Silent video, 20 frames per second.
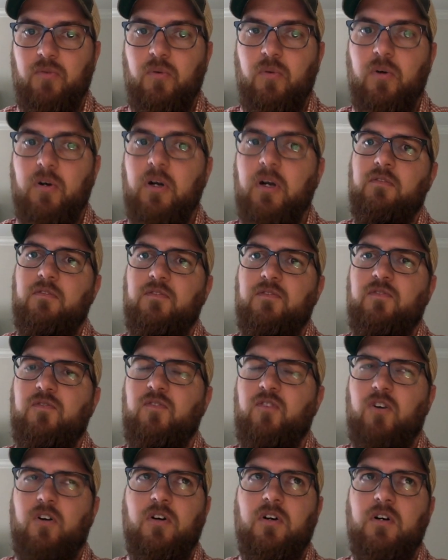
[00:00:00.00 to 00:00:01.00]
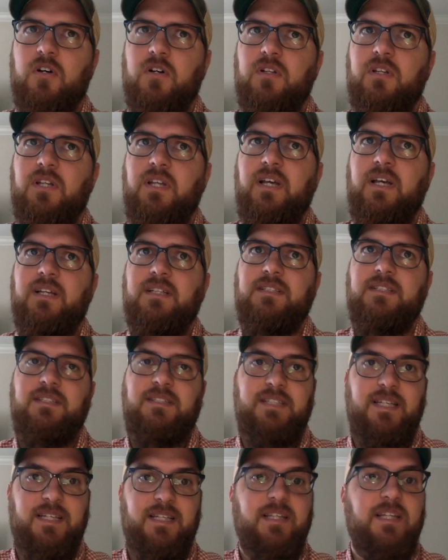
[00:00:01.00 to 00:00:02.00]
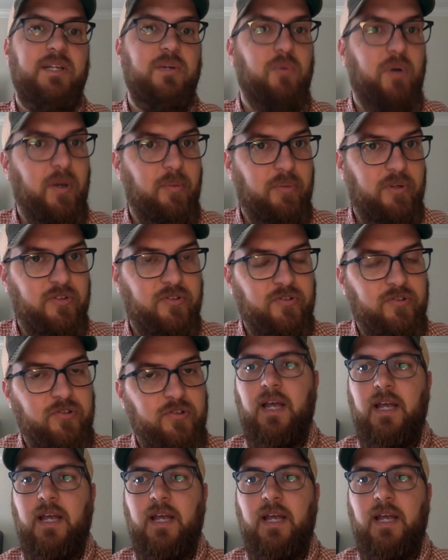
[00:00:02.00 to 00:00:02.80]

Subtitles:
for far less deadly weapons,